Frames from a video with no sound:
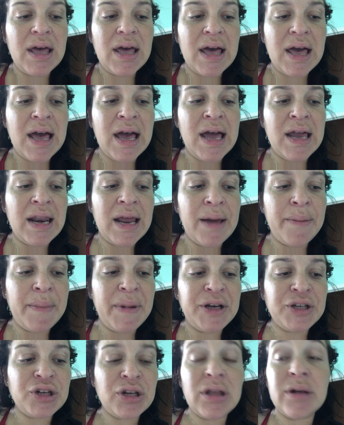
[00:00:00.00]
and I
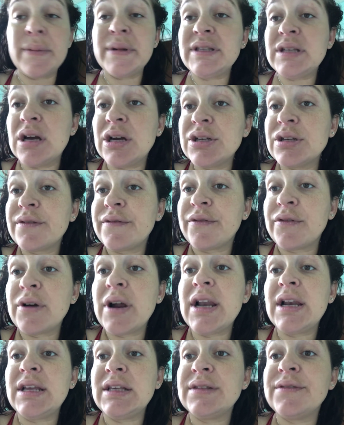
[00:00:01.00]
make sure that I massage for
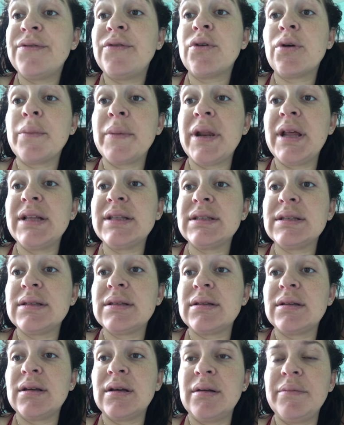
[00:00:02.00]
at least 4
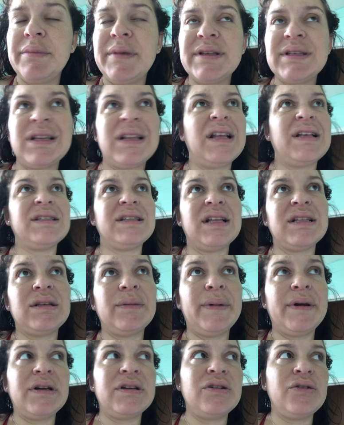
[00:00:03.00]
minutes. They say that's not
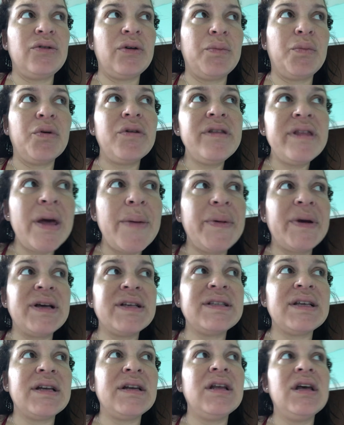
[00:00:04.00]
better to do it more than that
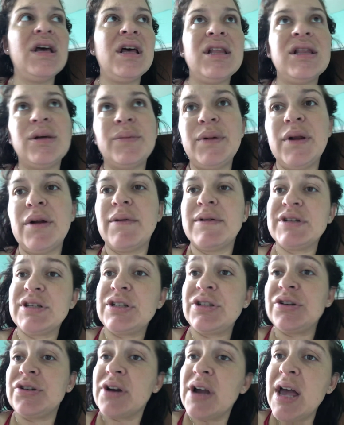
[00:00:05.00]
because then the blood rushes
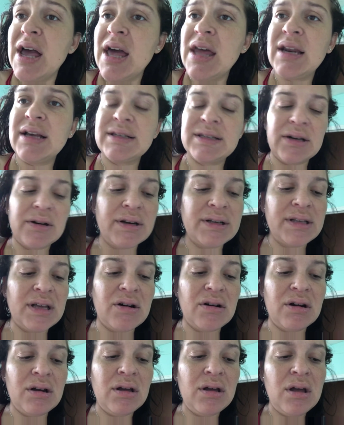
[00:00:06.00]
to your head, etc.,
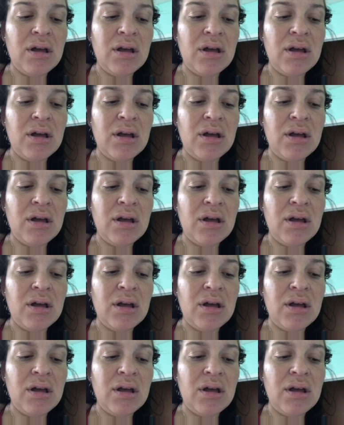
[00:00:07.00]
etc.